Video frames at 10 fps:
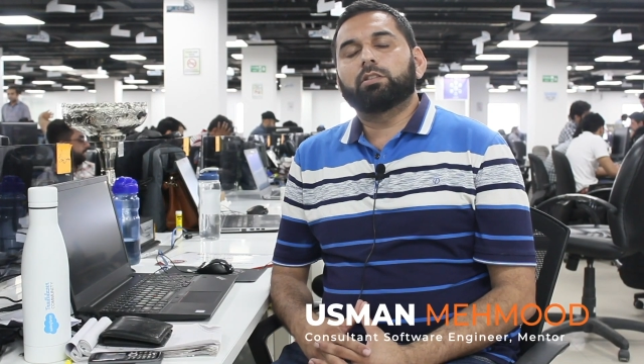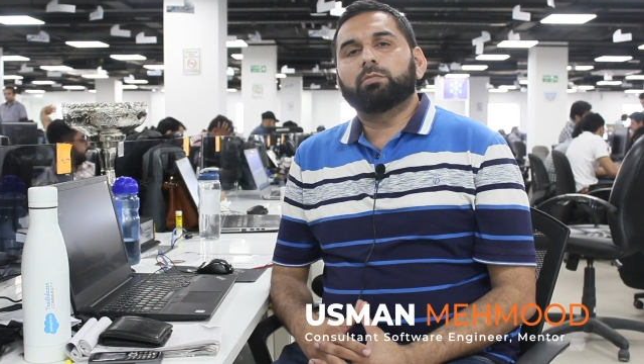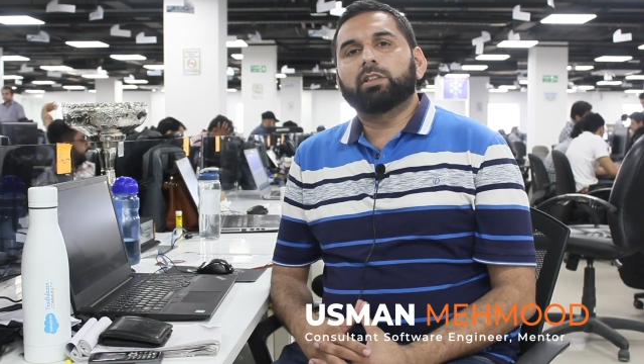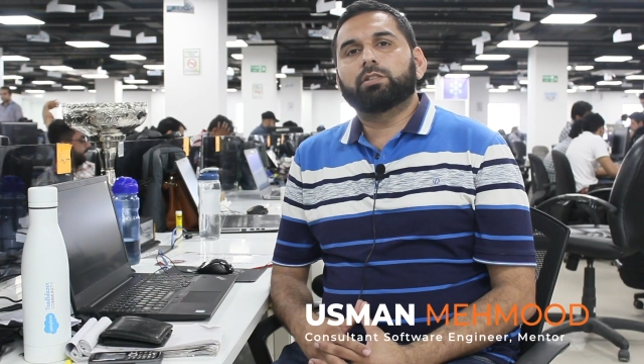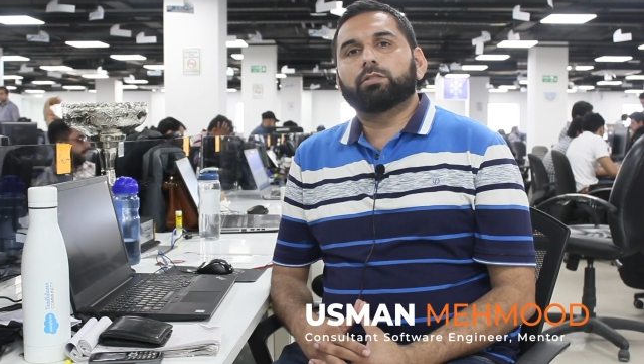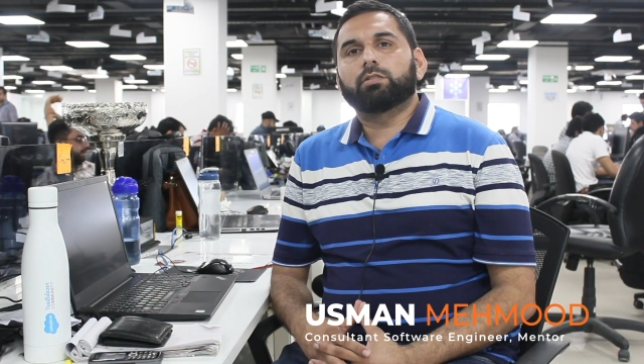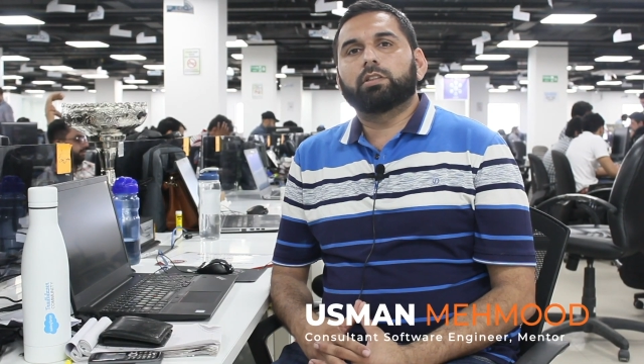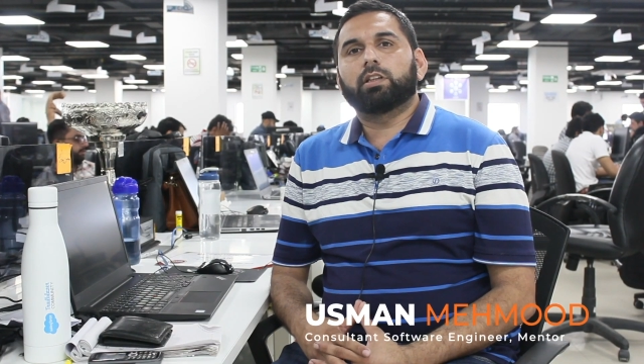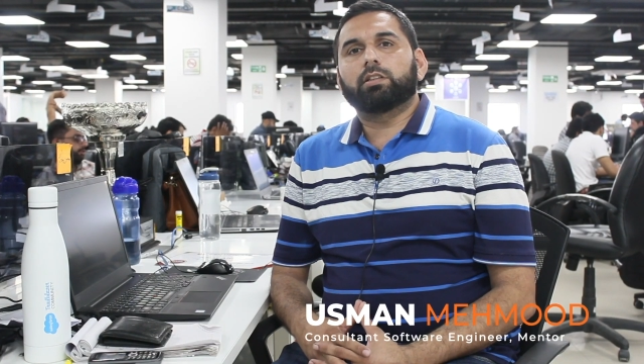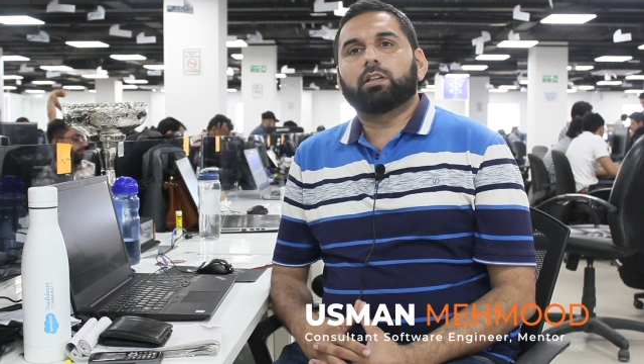to make sure
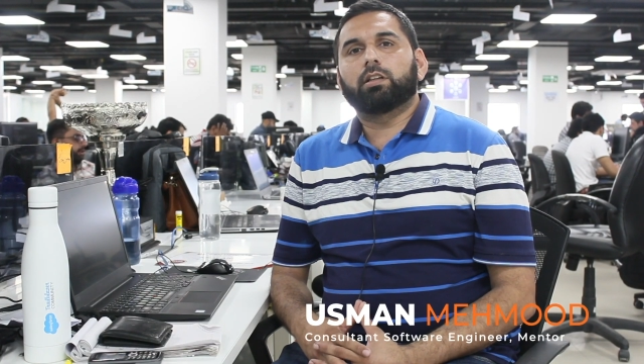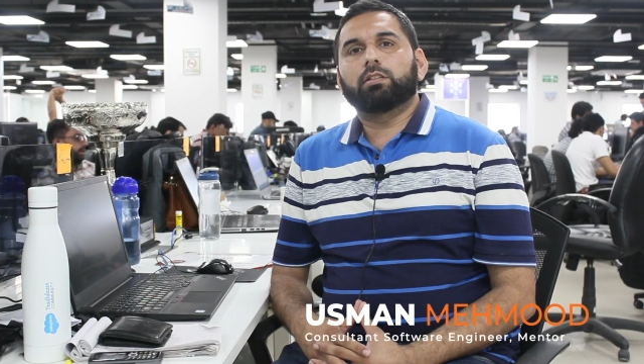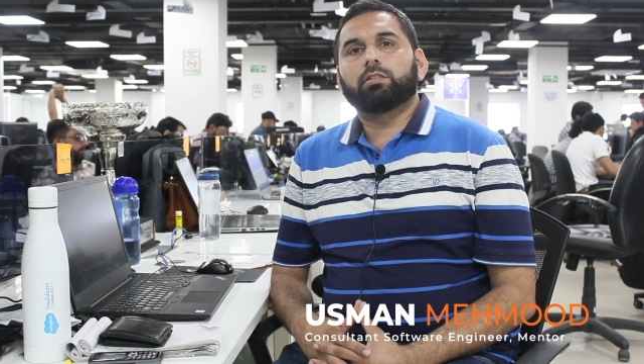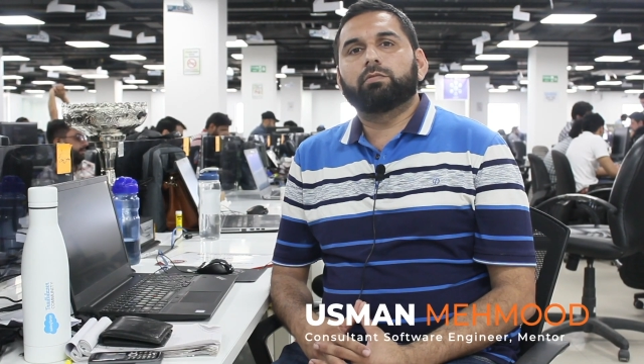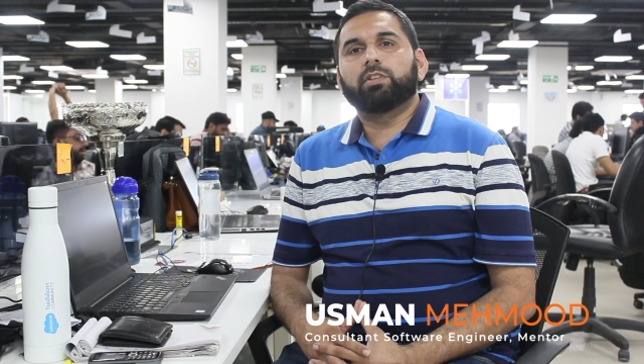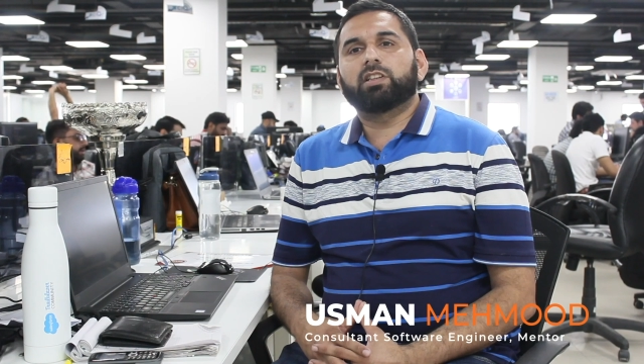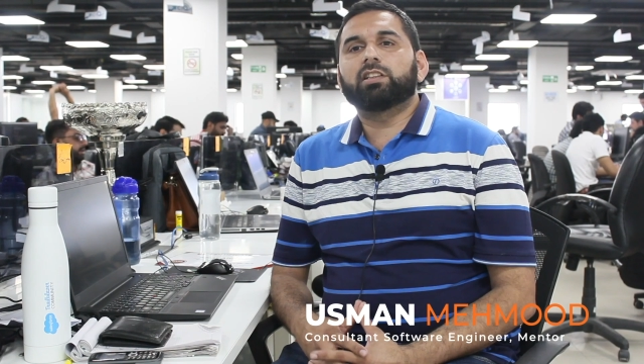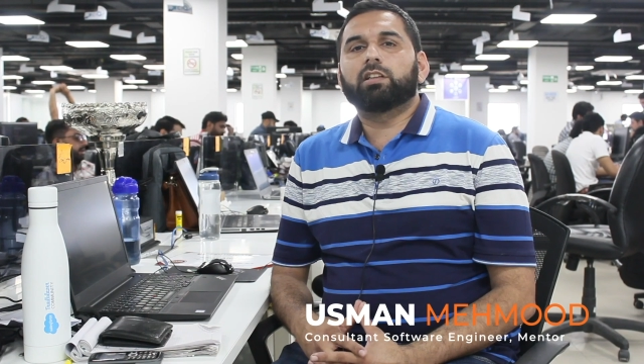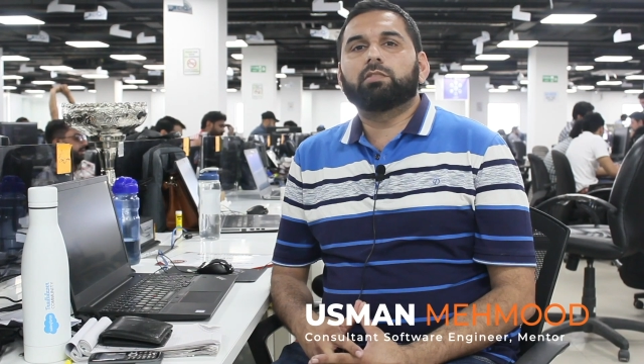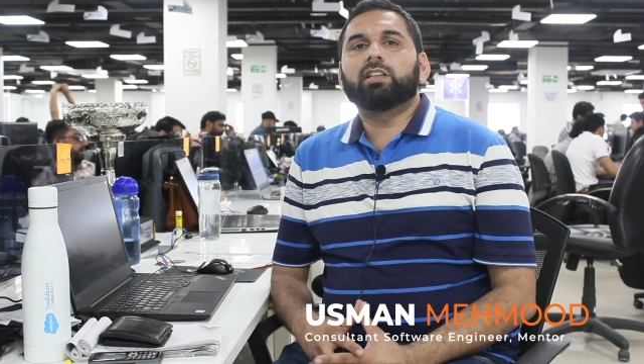that we are
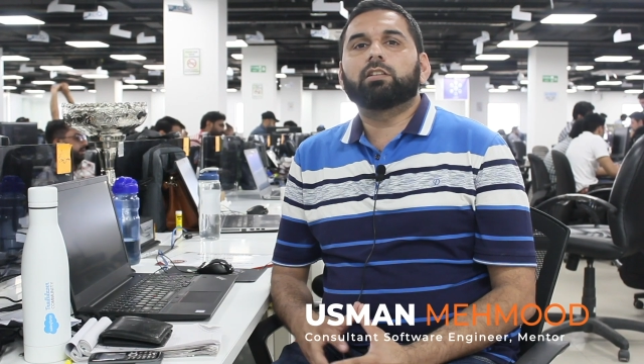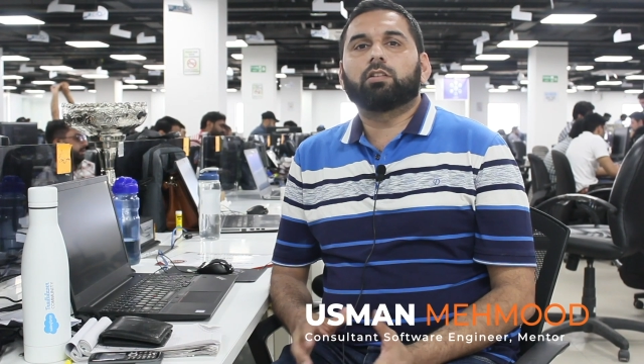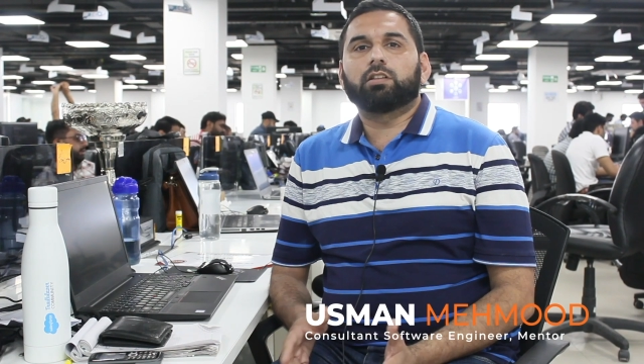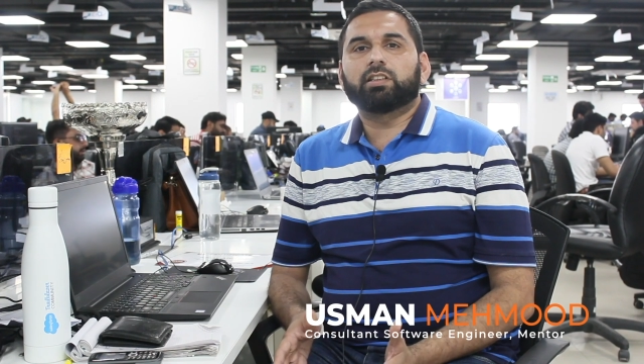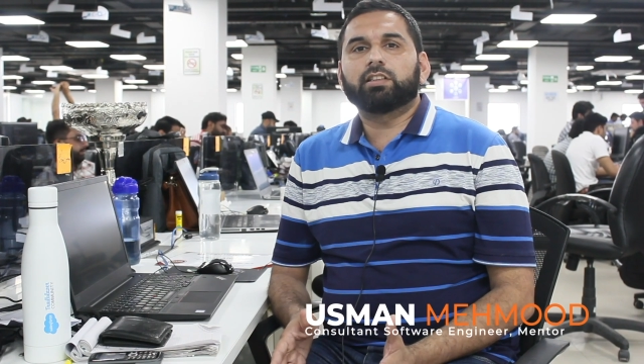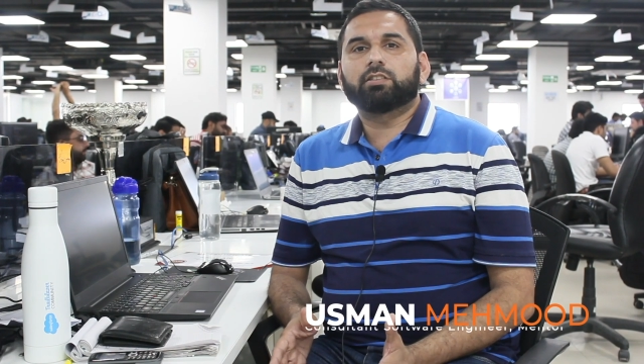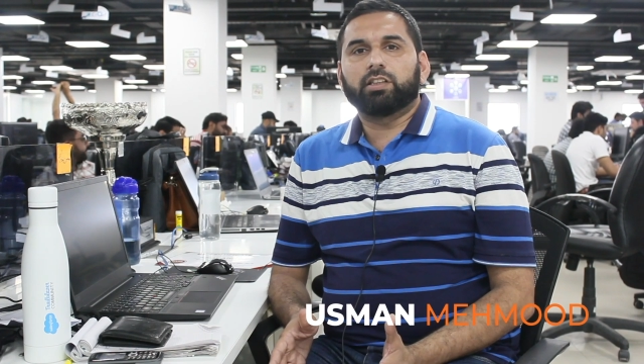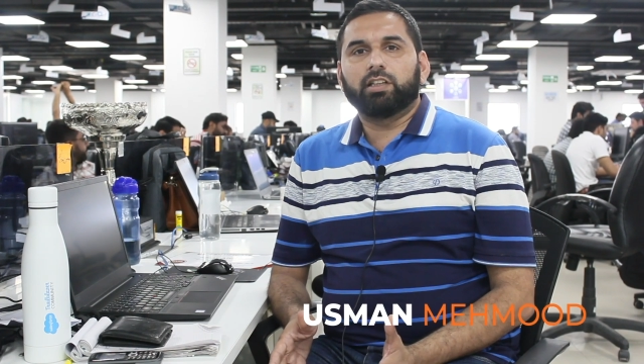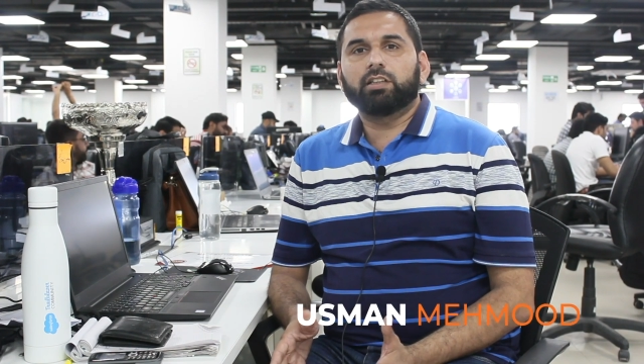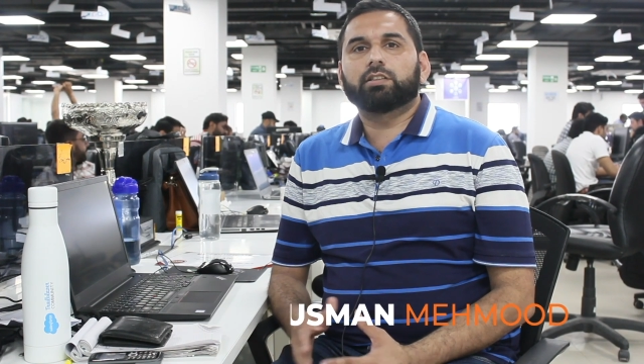delivering quality
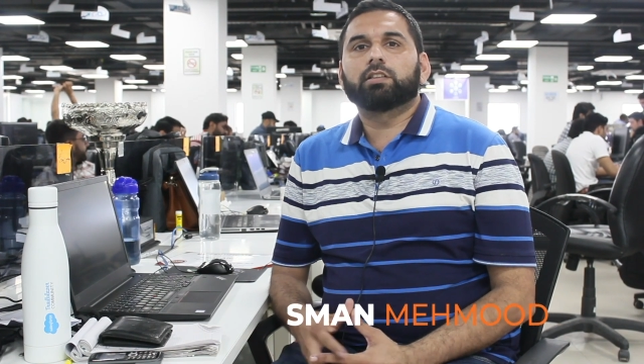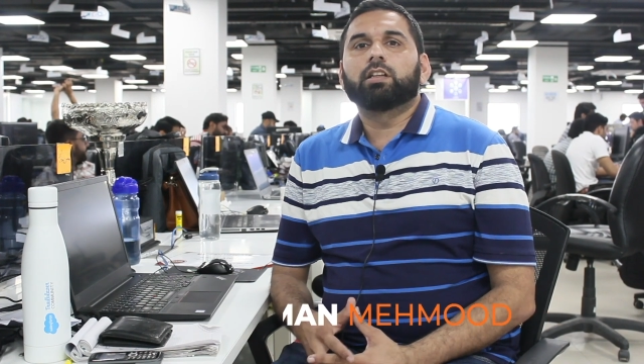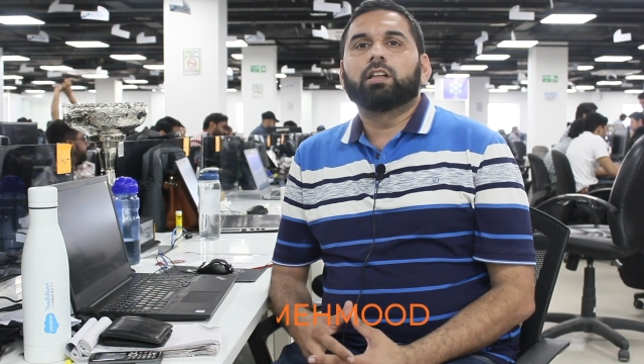trainings.